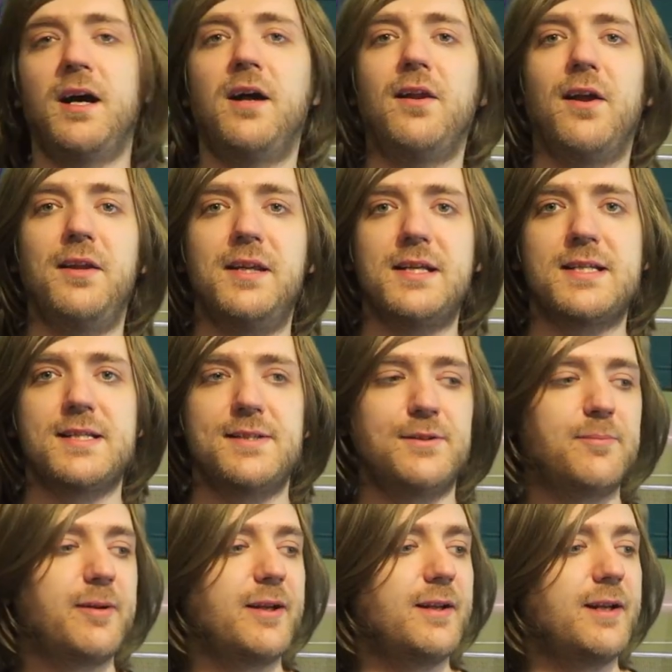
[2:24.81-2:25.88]
I like this
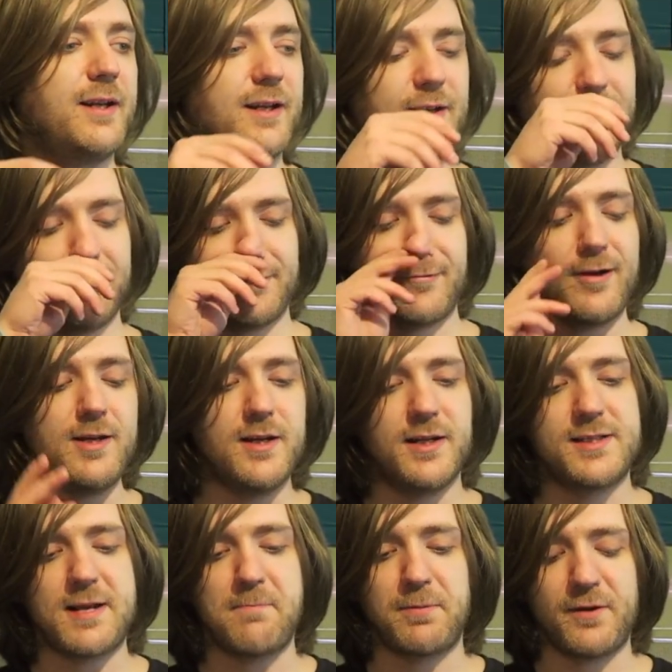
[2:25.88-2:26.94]
little bit here. Great
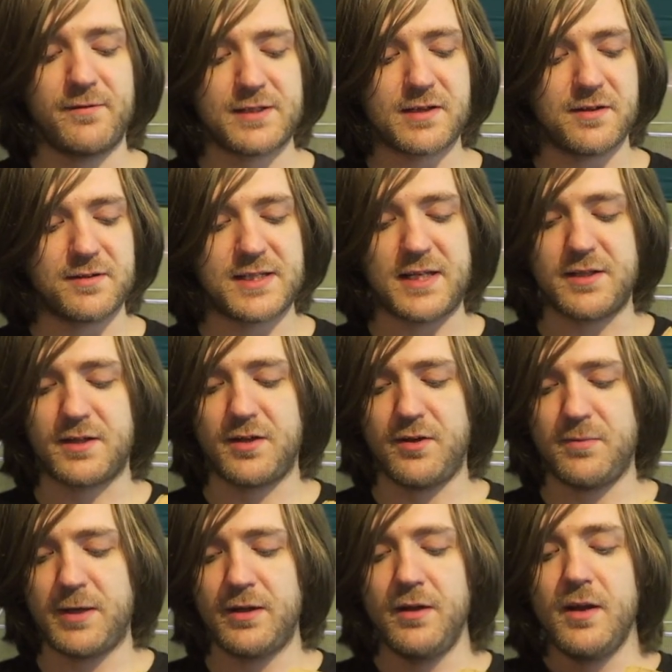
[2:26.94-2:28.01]
example of his kind of sense of
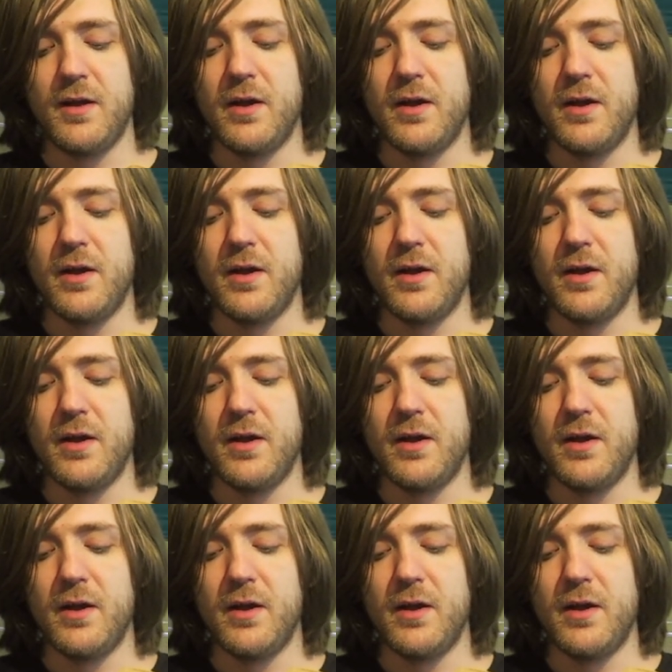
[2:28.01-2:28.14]
humour.